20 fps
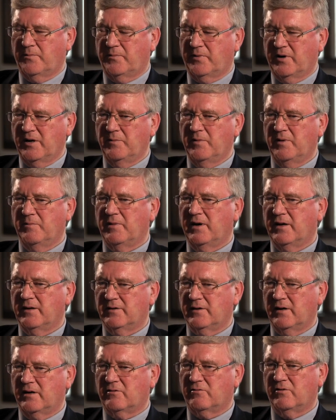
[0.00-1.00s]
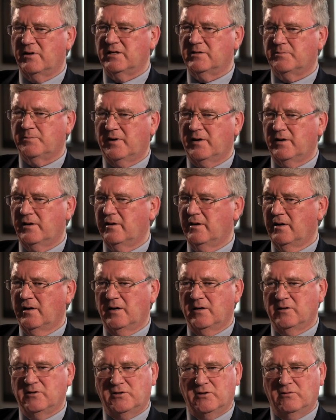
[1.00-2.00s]
premium had increased by
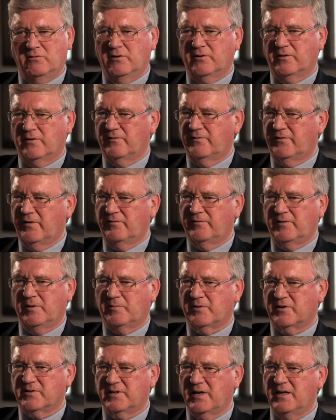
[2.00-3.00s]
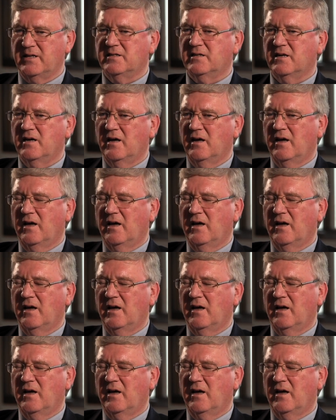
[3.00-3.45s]
250%.